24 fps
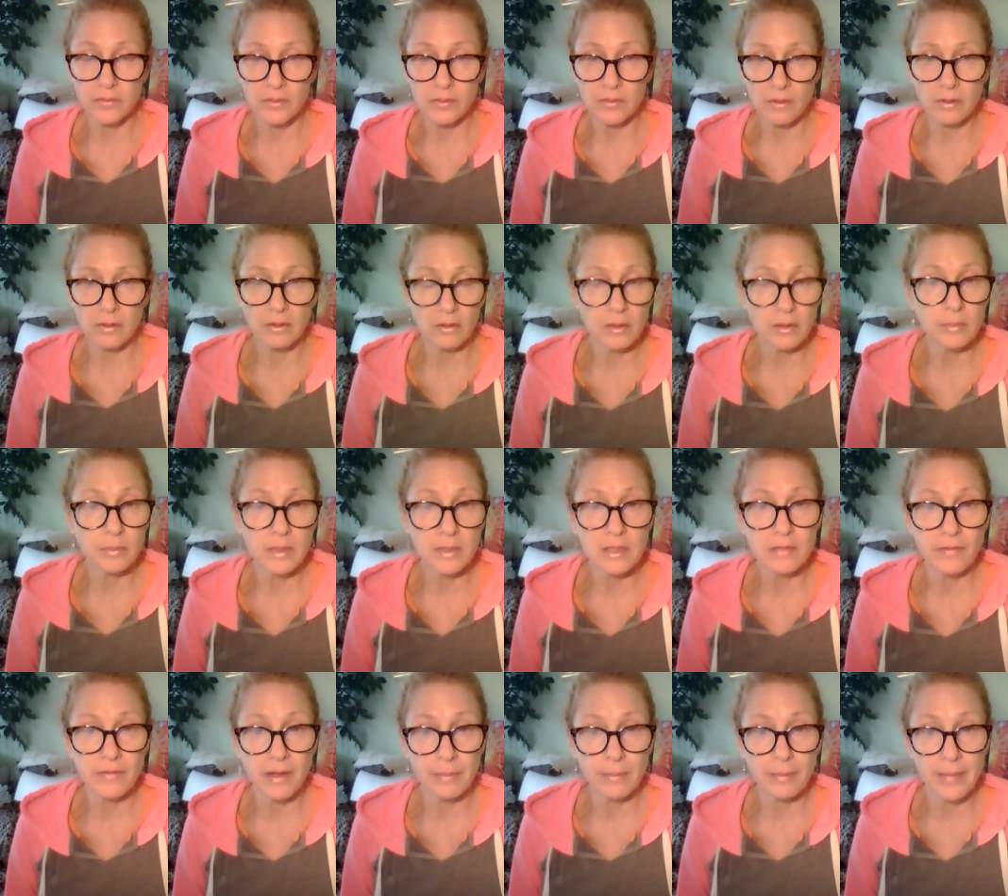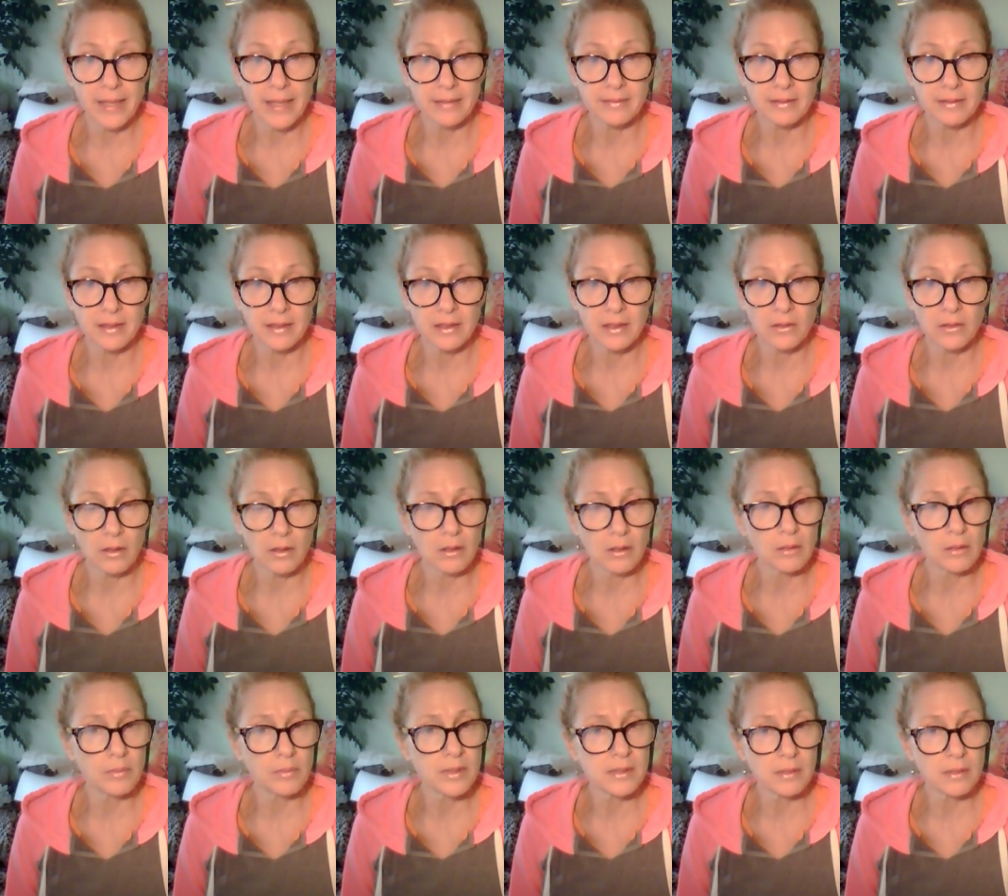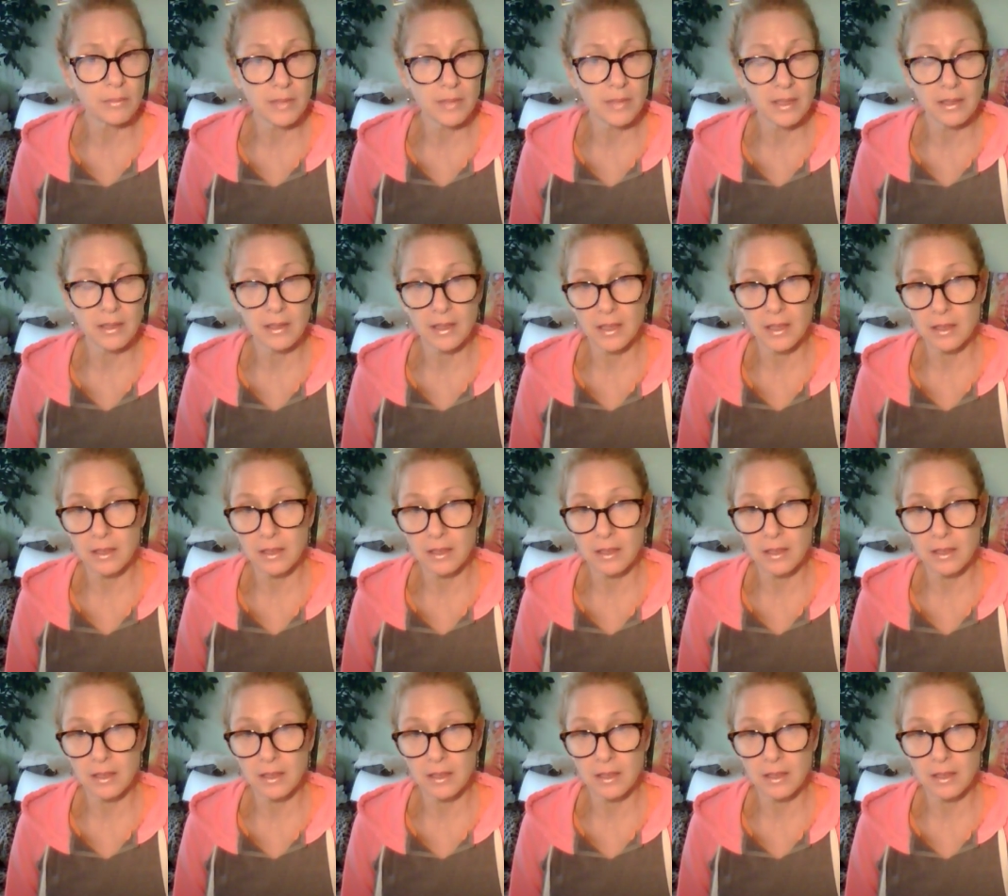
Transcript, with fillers: So it could have been the divine masculine, or it could be somebody